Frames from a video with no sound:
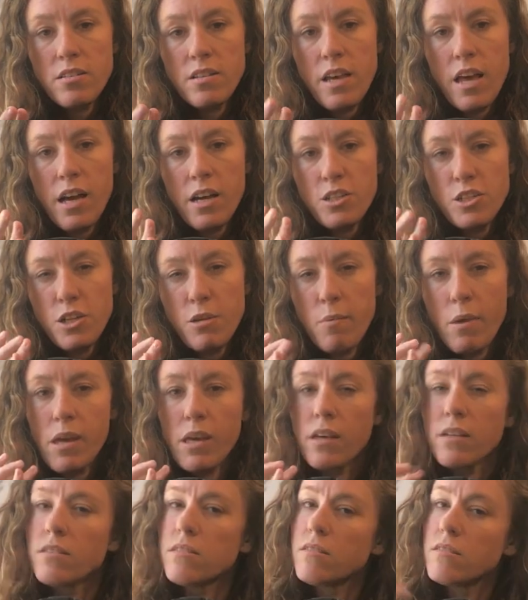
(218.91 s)
they actually
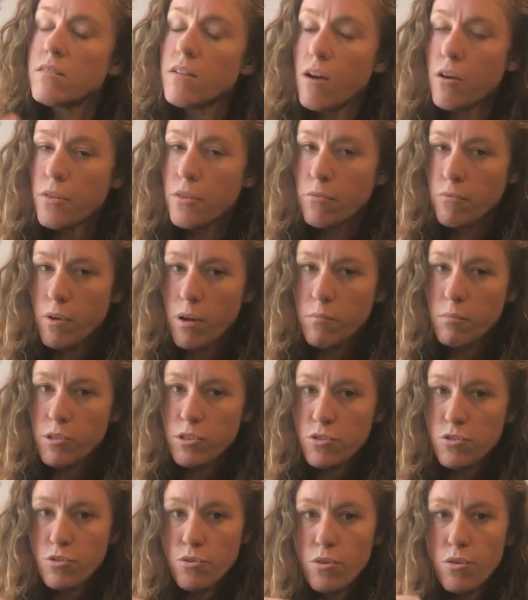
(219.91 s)
make a stealth
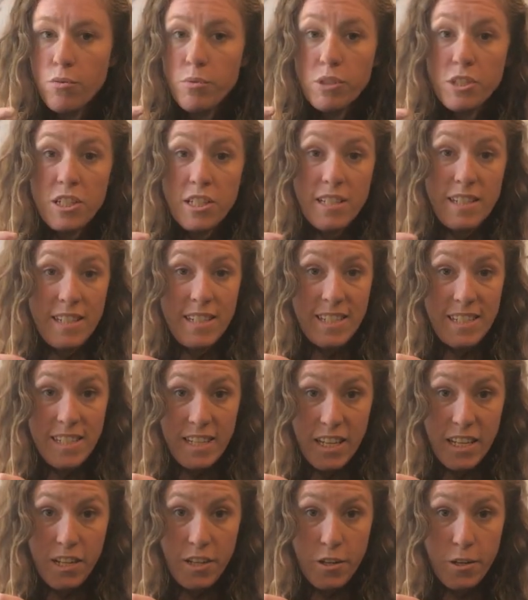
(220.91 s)
rubber sole, which is
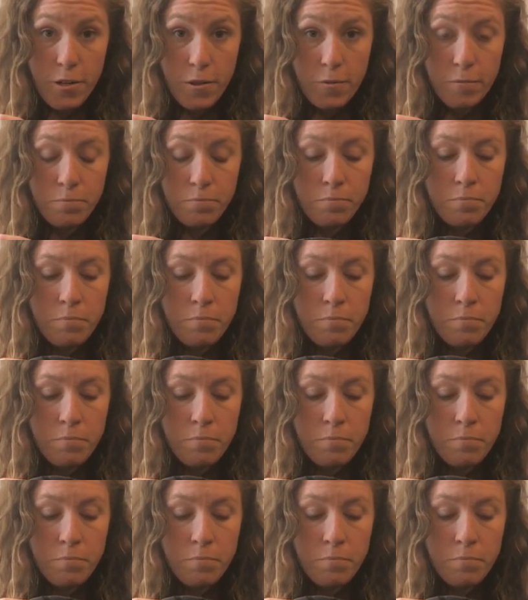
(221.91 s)
stickier.